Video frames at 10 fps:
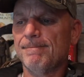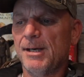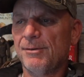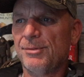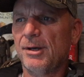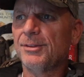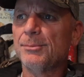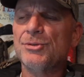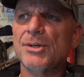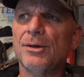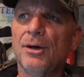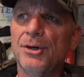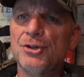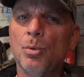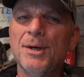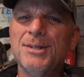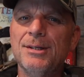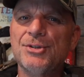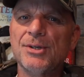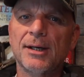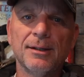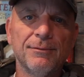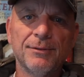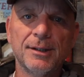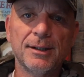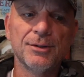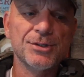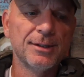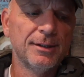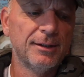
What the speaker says: I've got them set on 20-second videos.